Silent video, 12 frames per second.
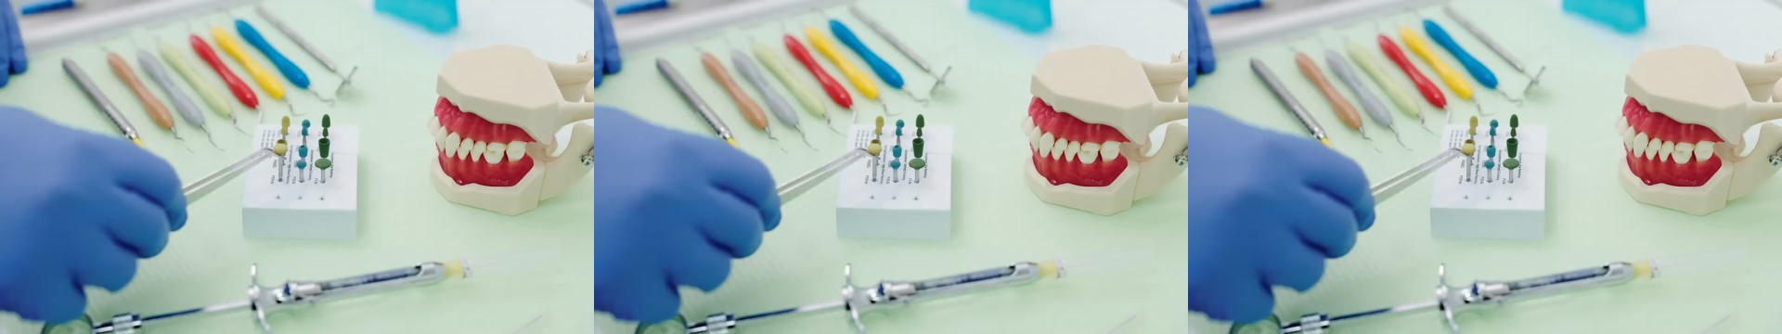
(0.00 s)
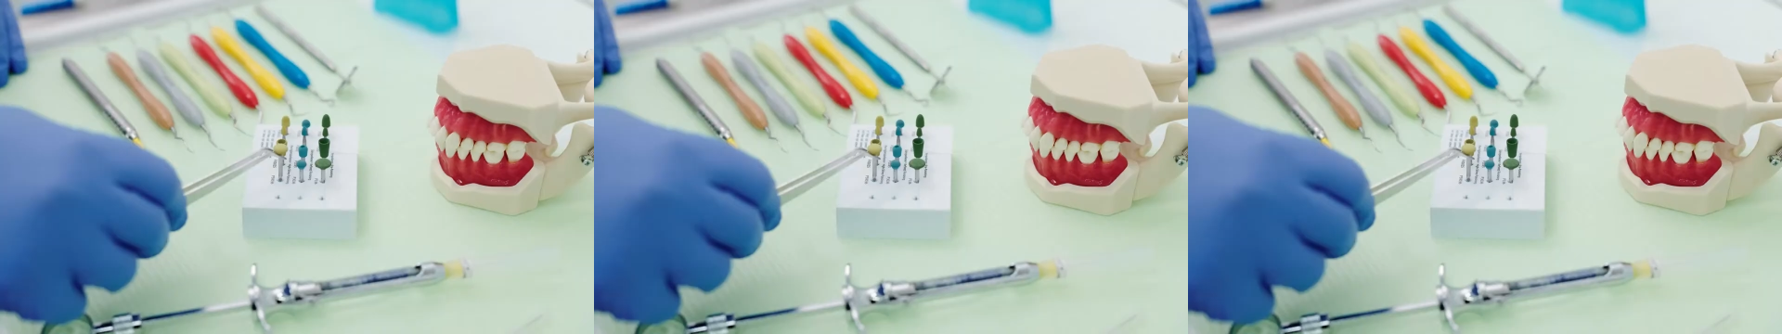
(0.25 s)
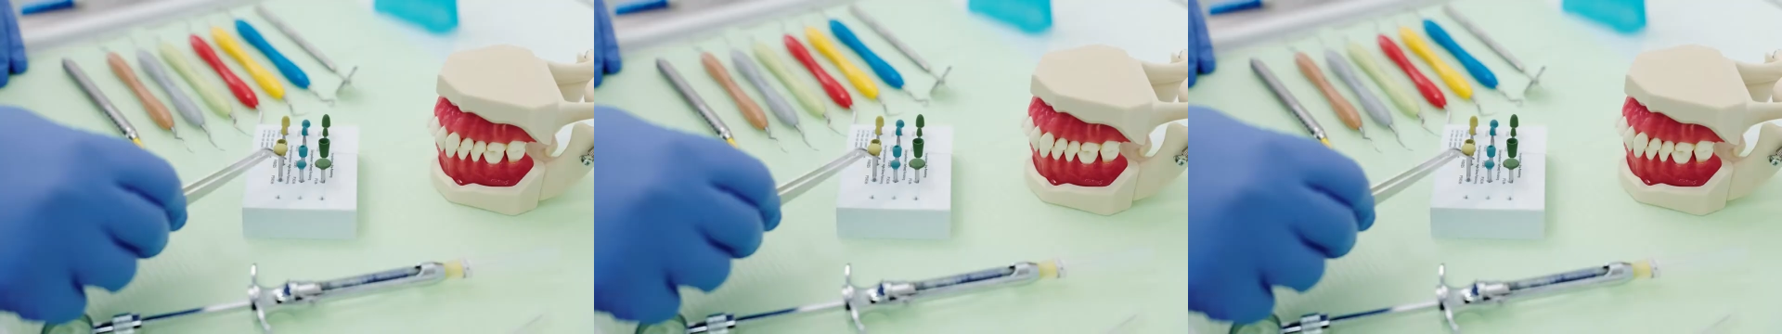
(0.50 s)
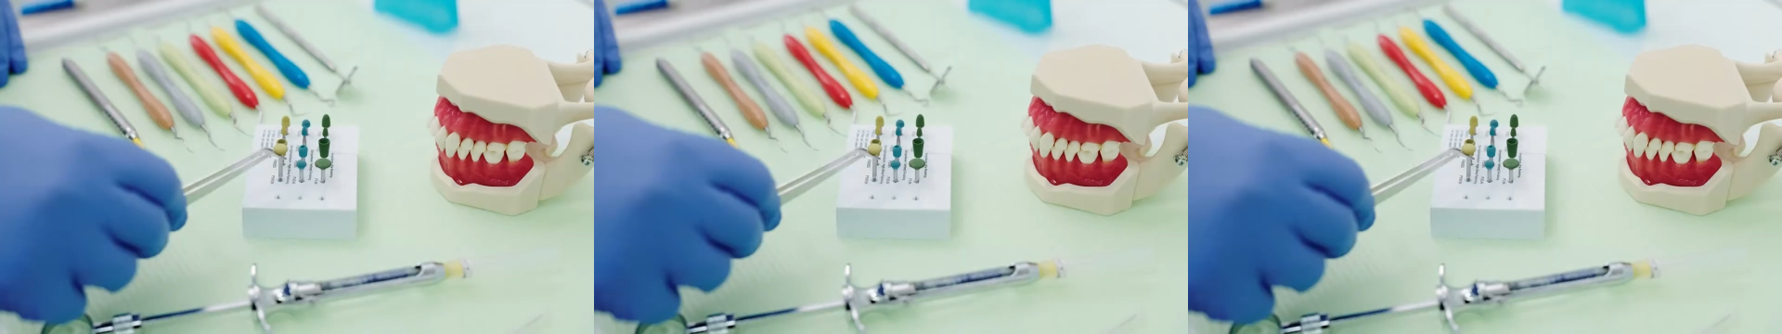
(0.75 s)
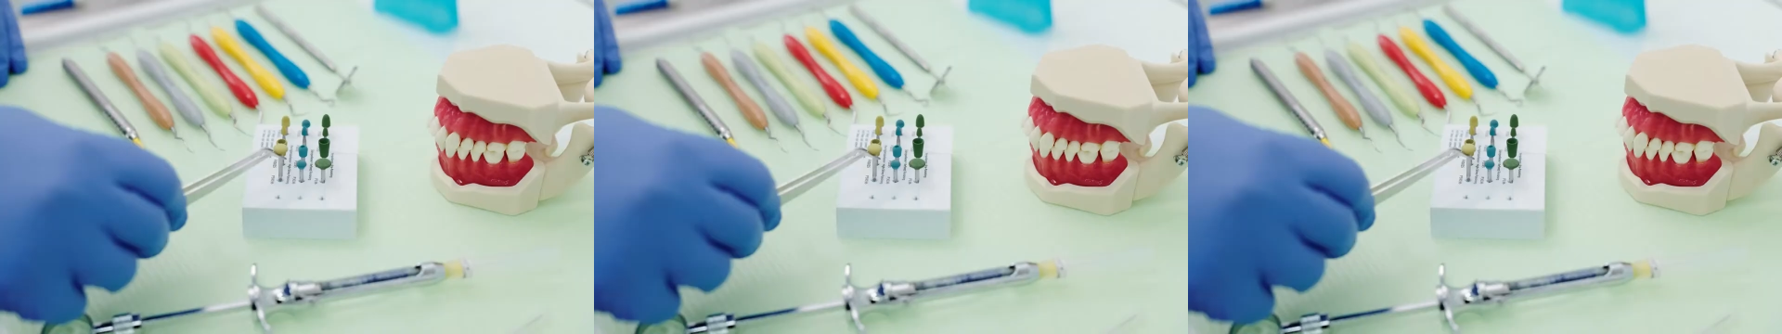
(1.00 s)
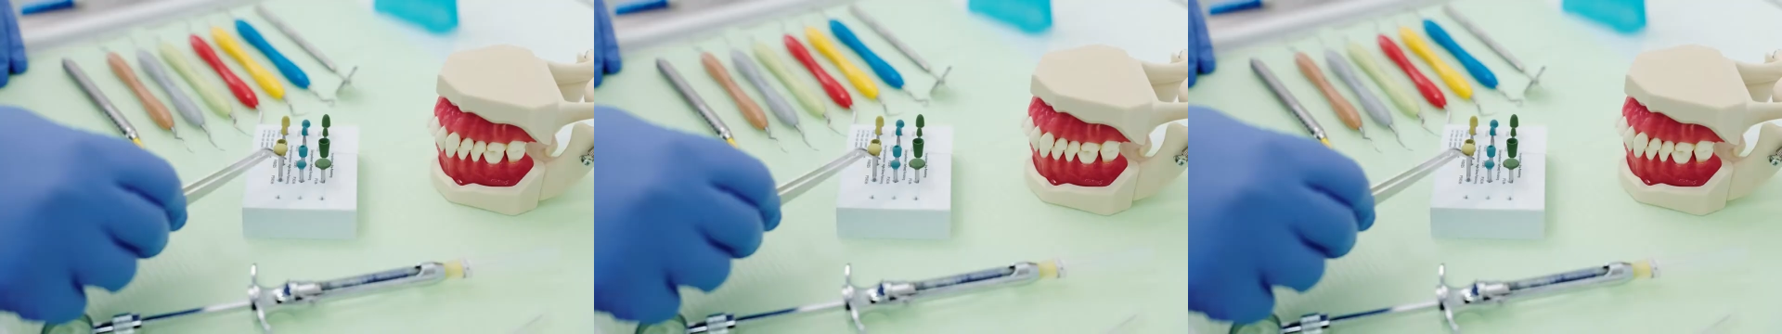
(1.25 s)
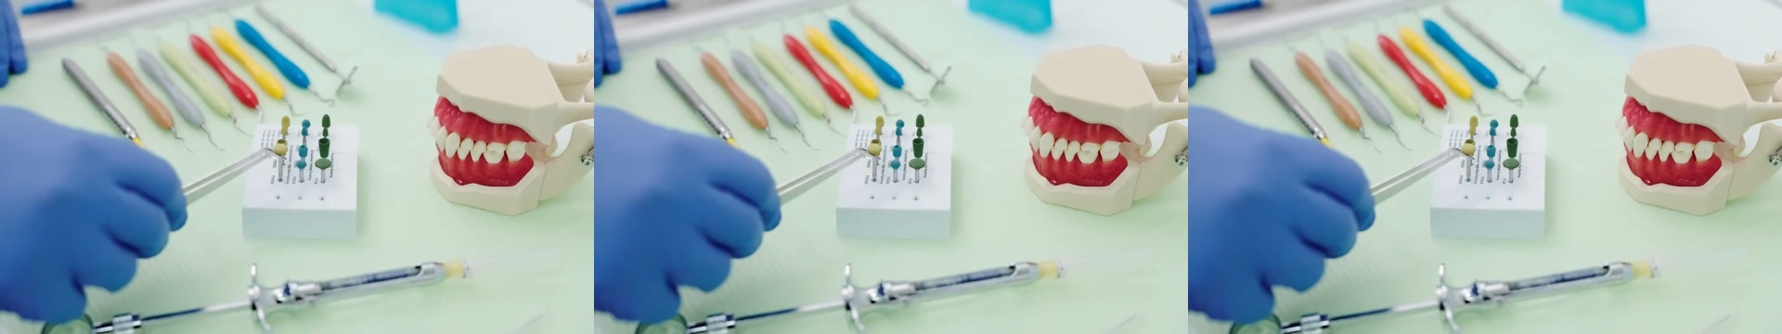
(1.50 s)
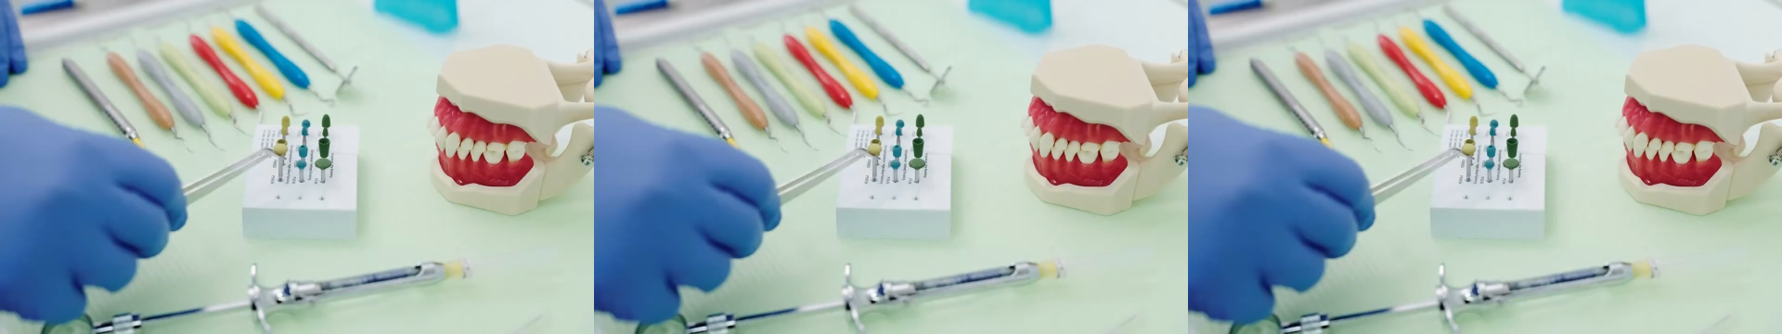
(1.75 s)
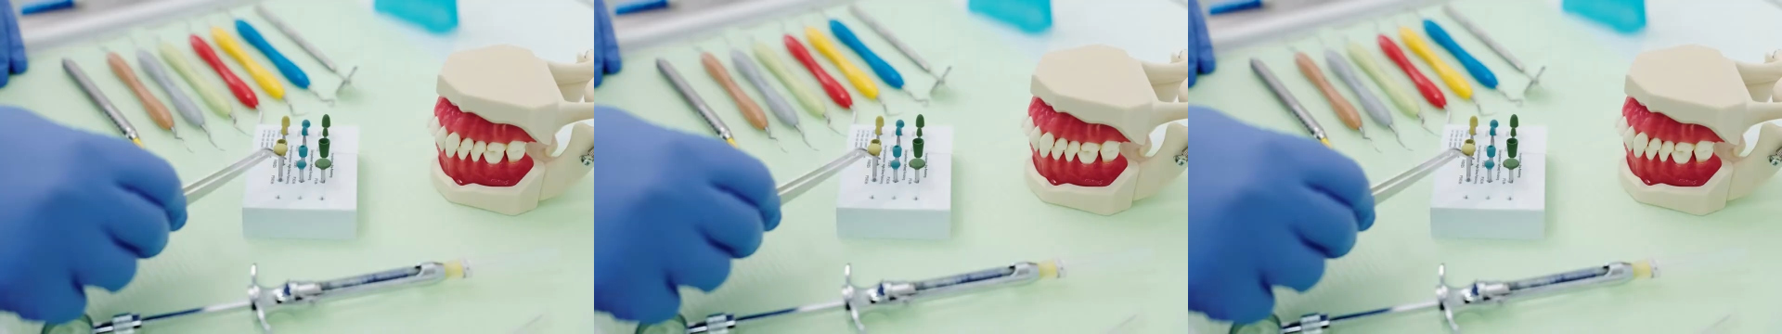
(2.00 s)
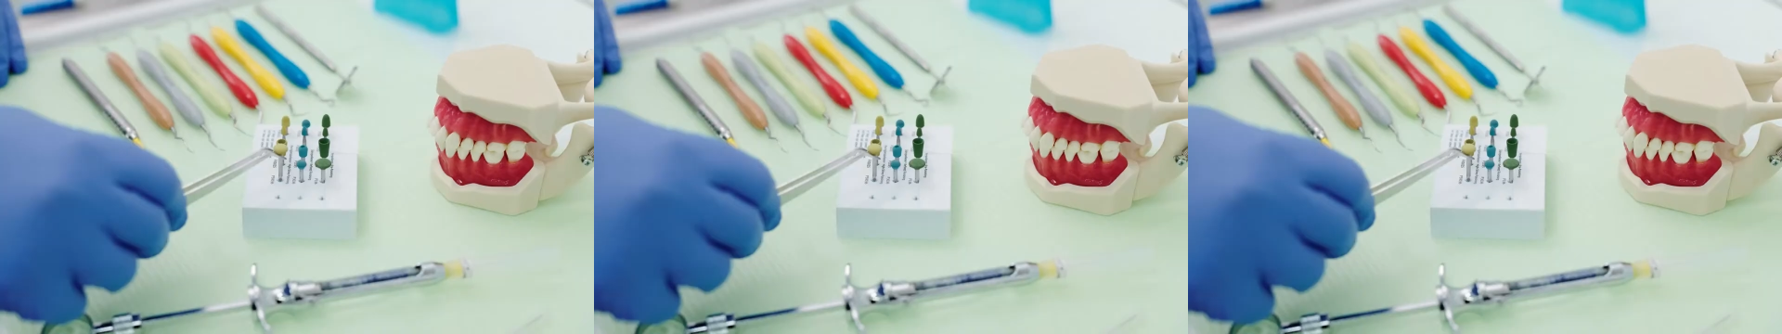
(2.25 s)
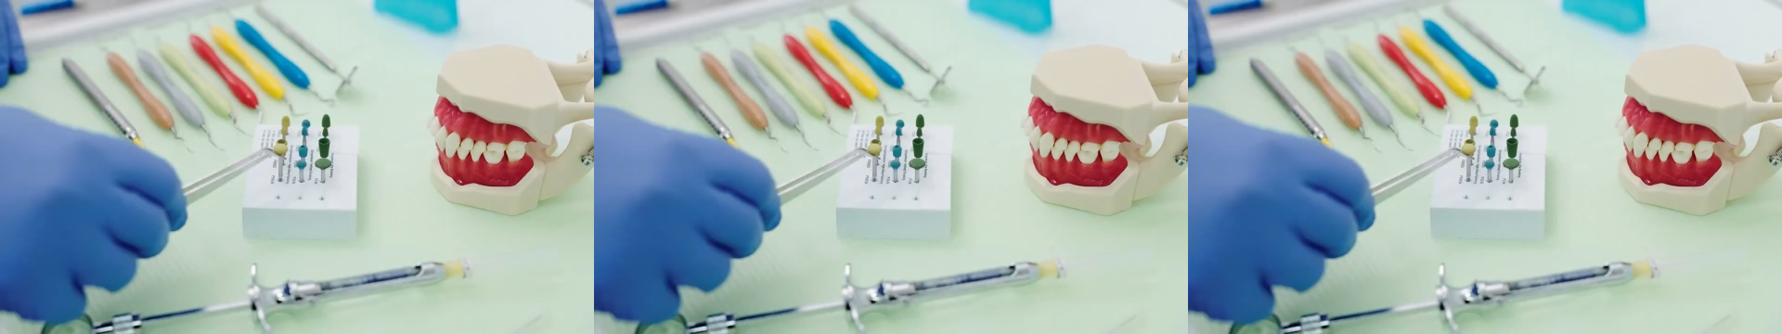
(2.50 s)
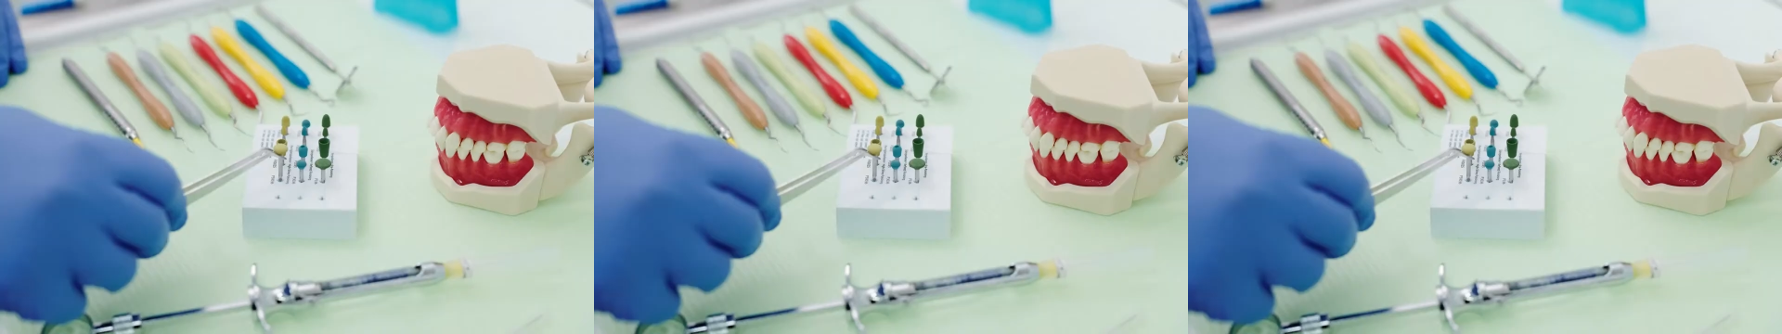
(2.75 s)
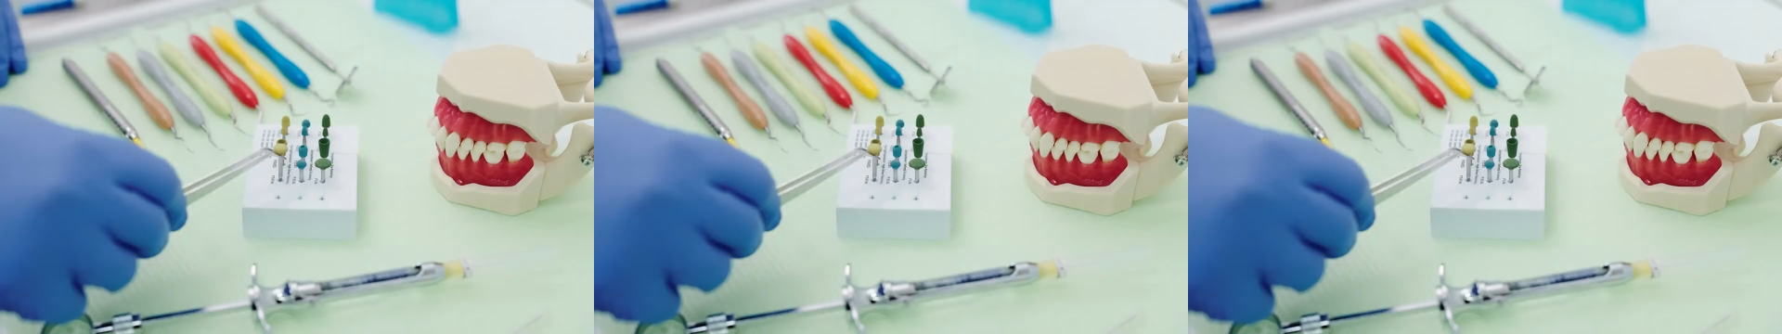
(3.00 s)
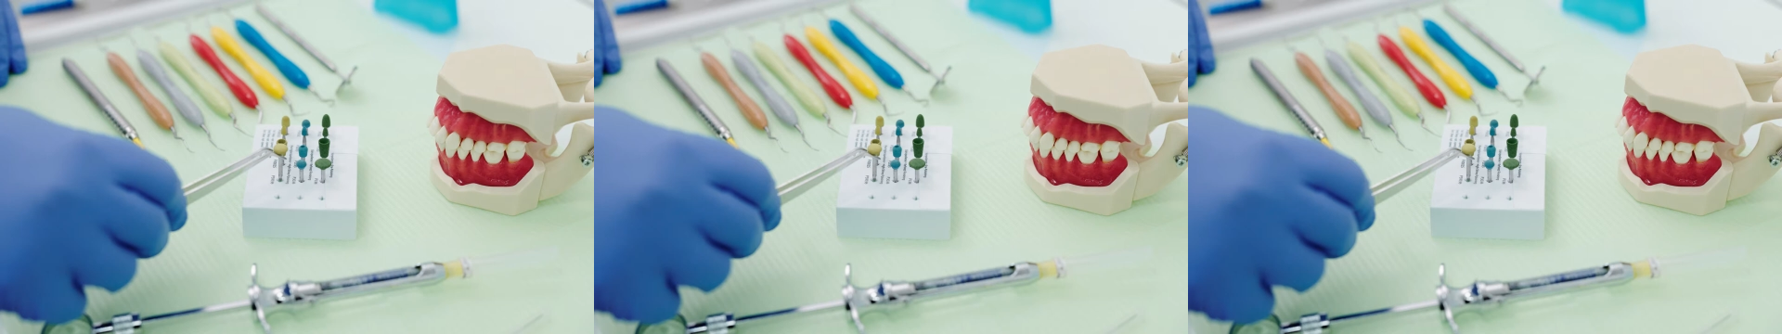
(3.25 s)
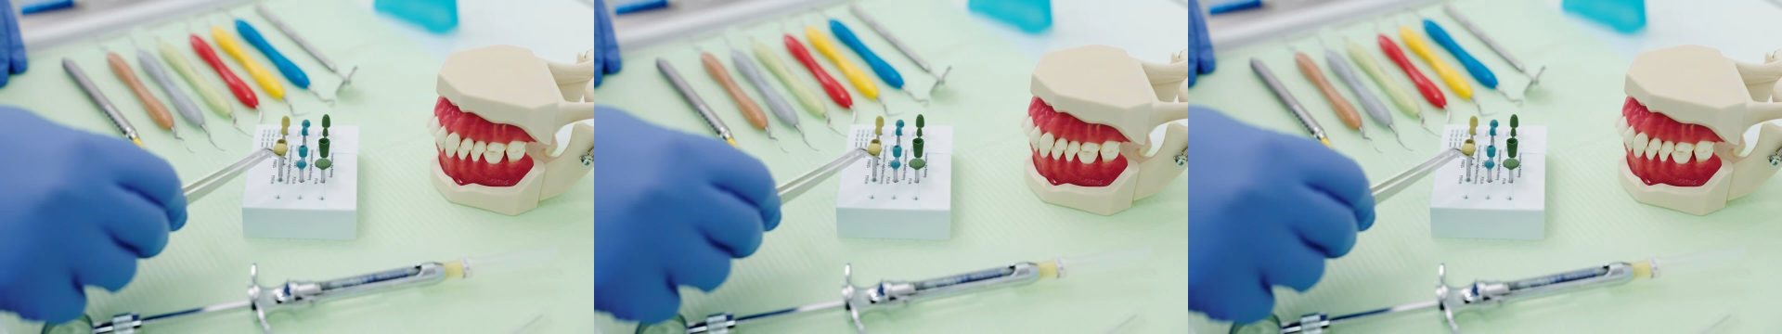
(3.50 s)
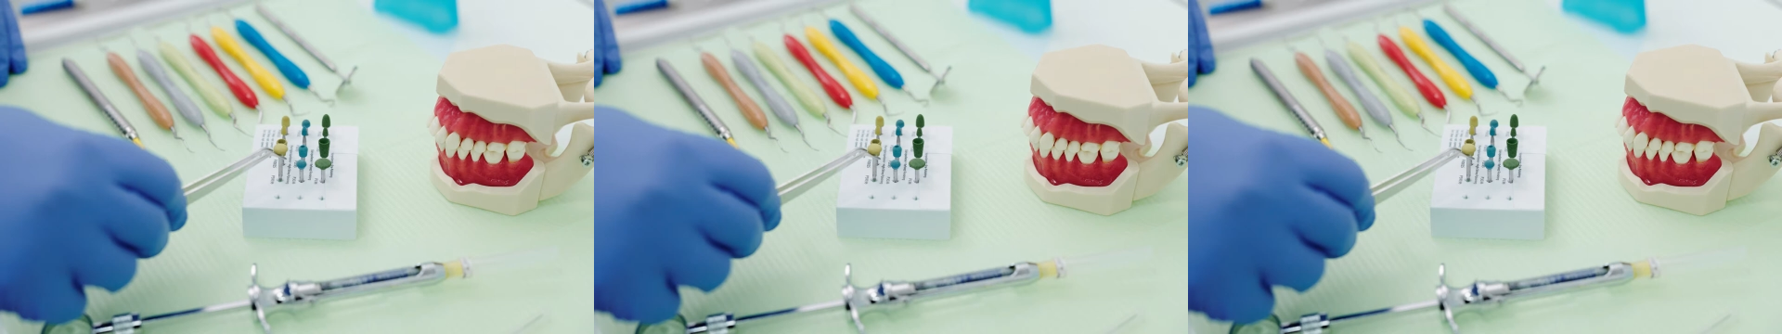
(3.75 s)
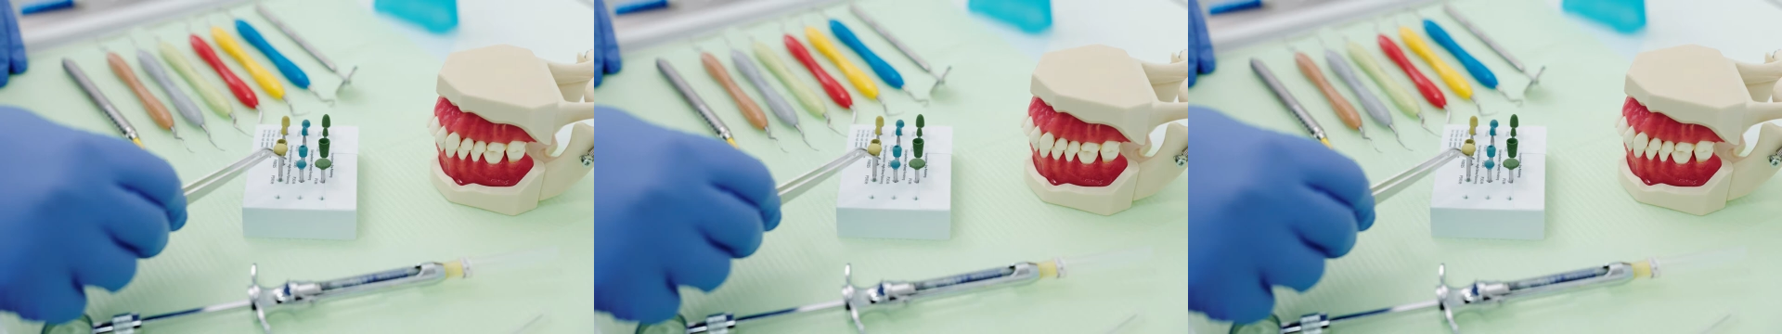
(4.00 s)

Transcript: Nobody's mouth can be seen.